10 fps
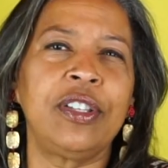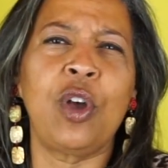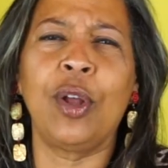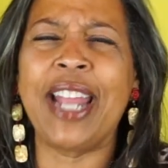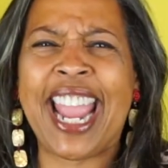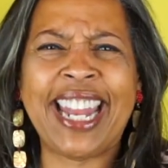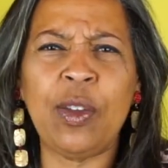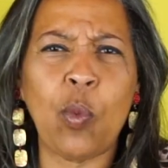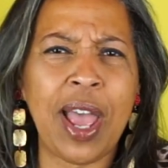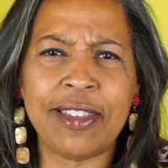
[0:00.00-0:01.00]
called
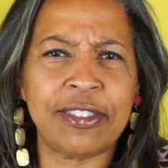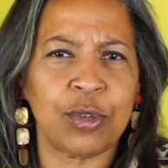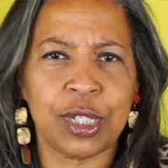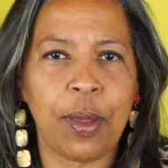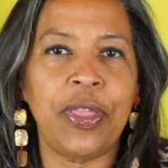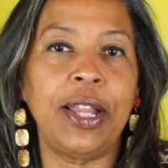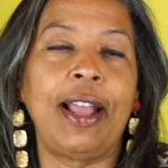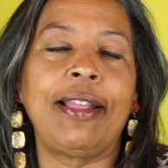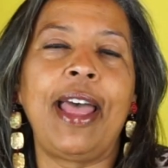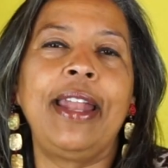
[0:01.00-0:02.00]
Annie West or something
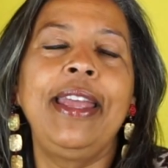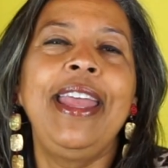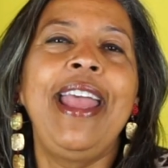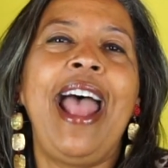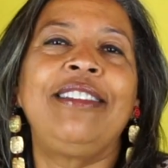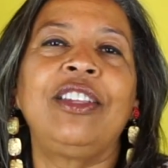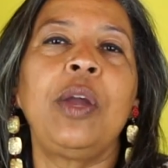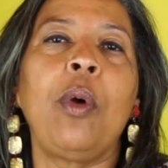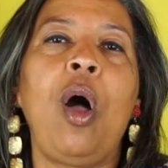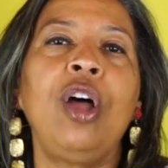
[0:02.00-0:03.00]
like that. And so
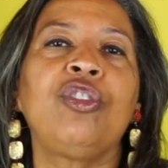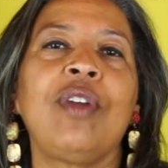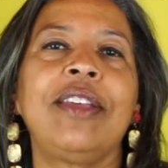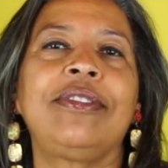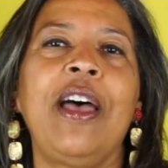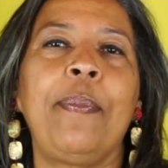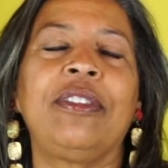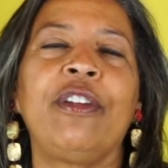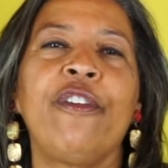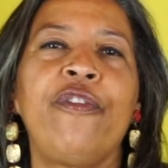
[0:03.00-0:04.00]
they were all dressed up
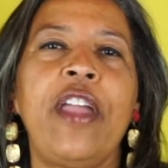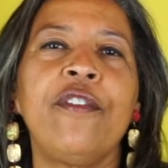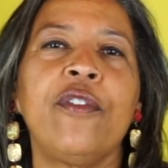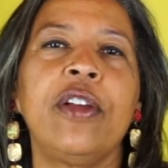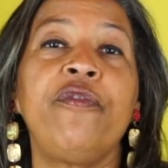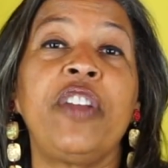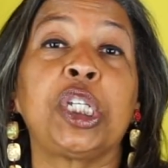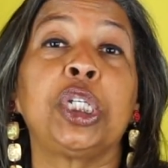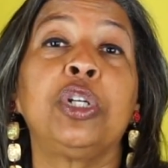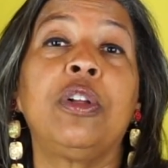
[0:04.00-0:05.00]
as their favorite
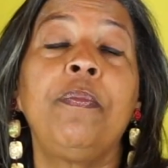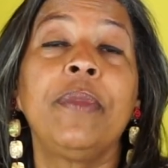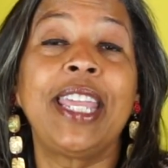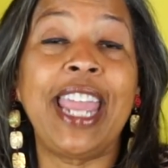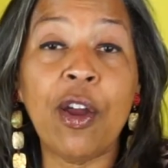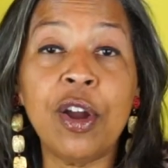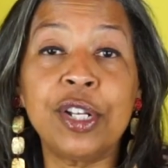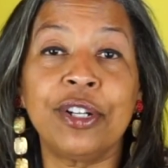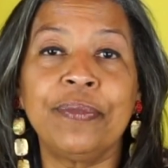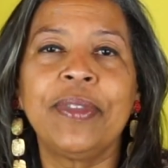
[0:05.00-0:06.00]
fictional
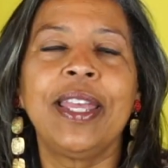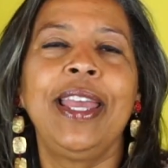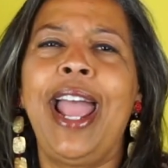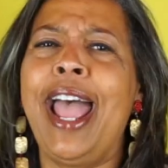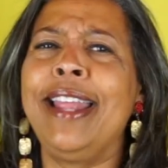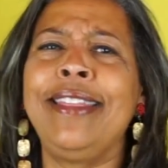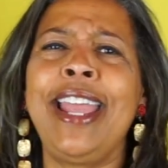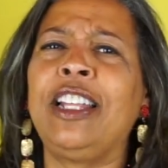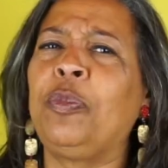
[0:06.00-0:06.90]
character. And they had